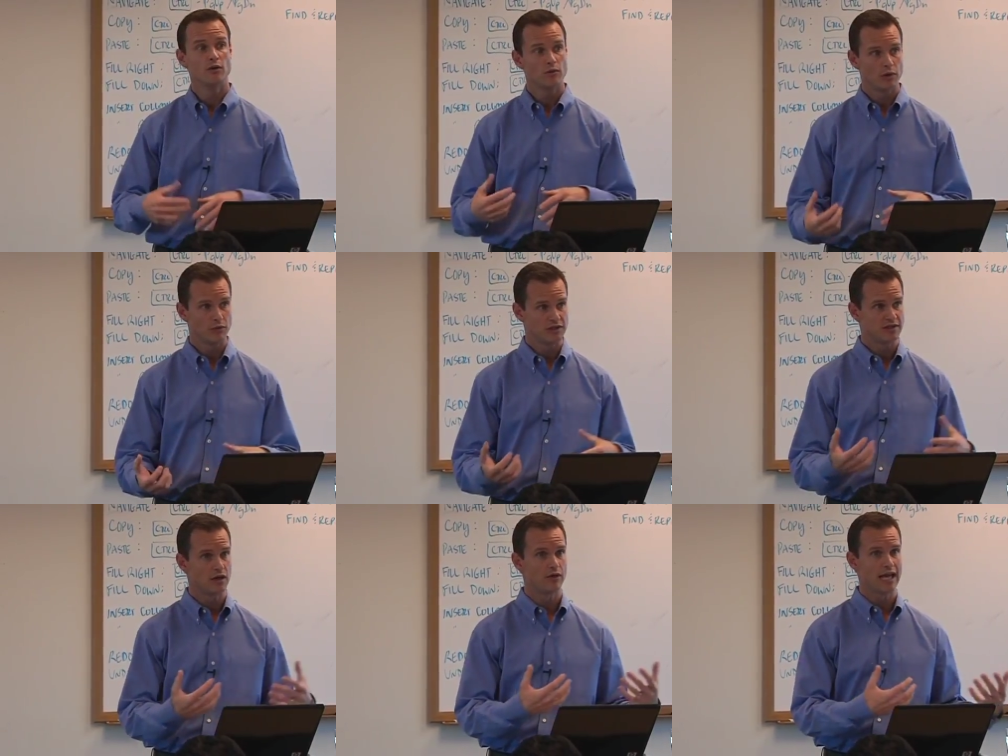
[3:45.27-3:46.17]
when we
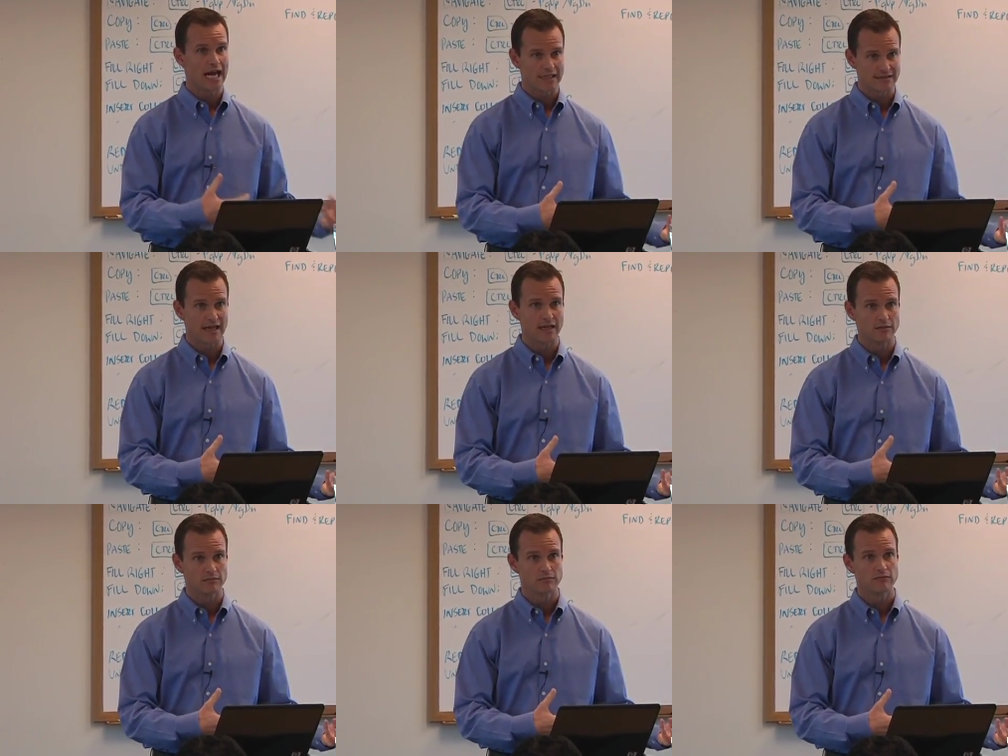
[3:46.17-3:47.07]
sell the asset,
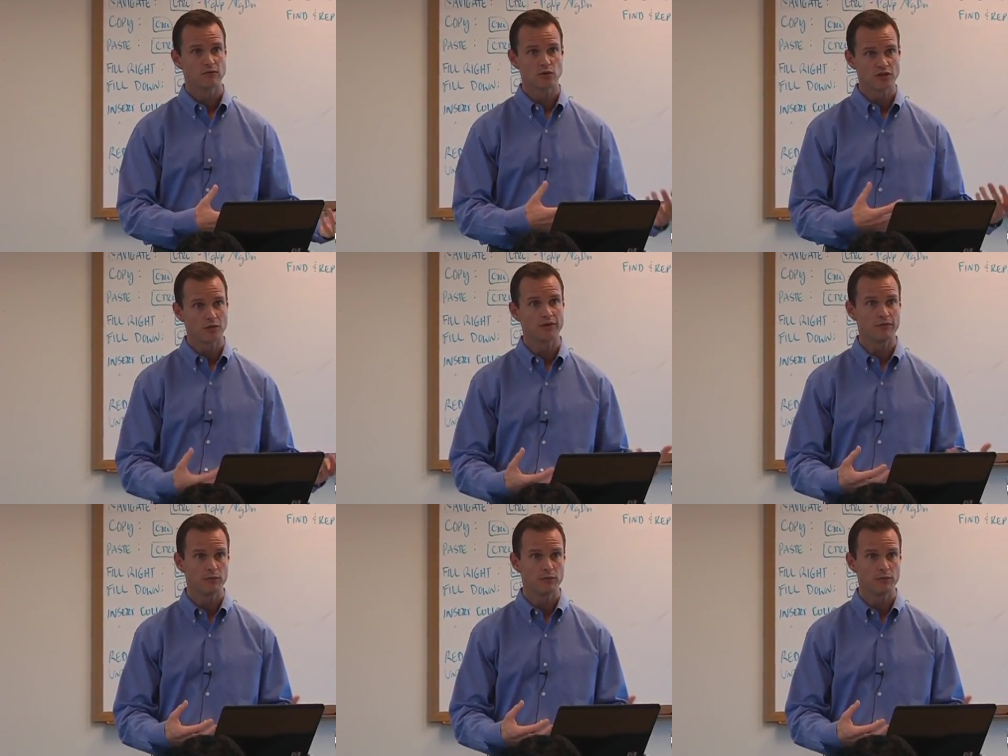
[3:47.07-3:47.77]
first thing we